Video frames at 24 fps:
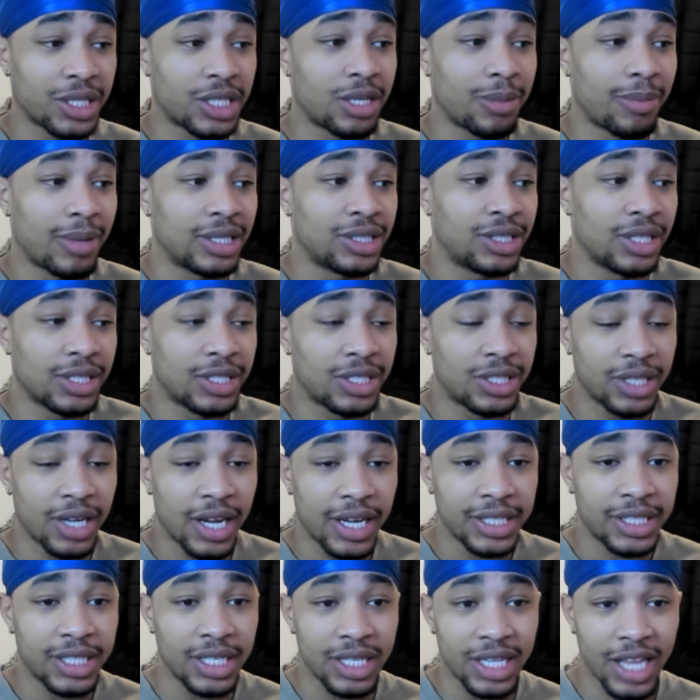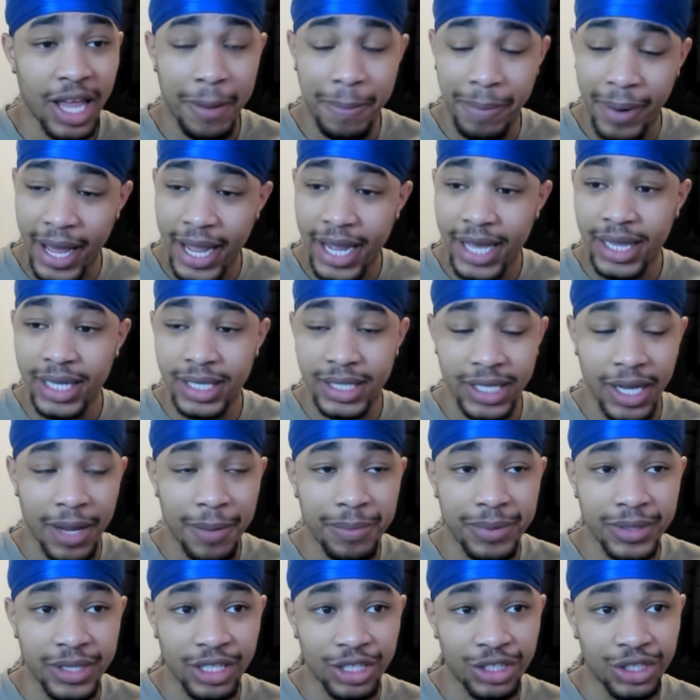to Manchester United. They play in the same
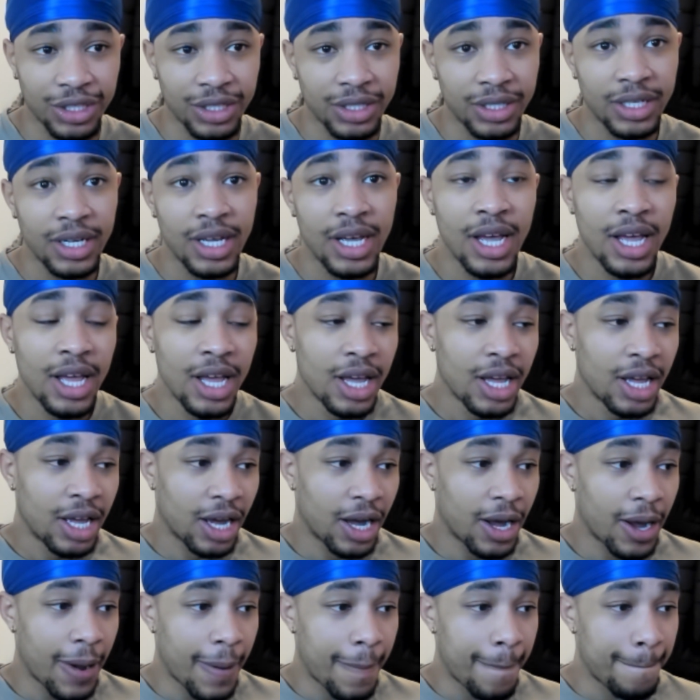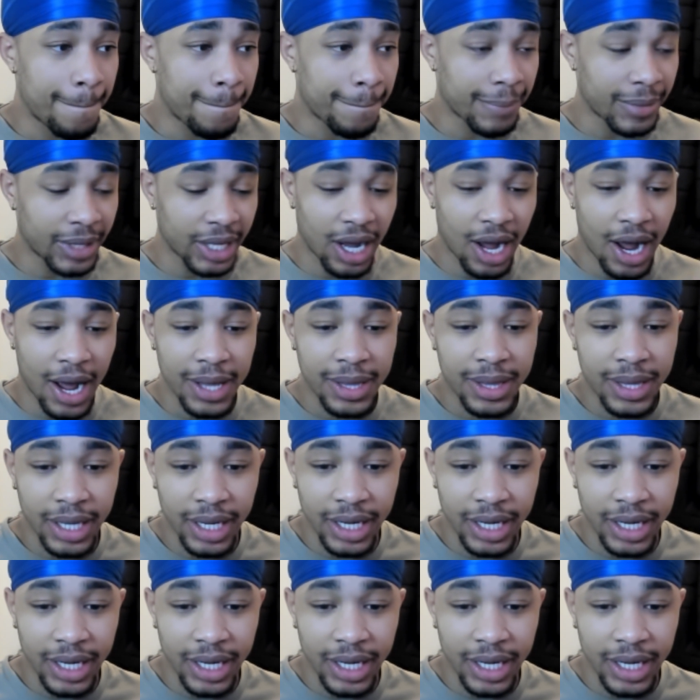position. I think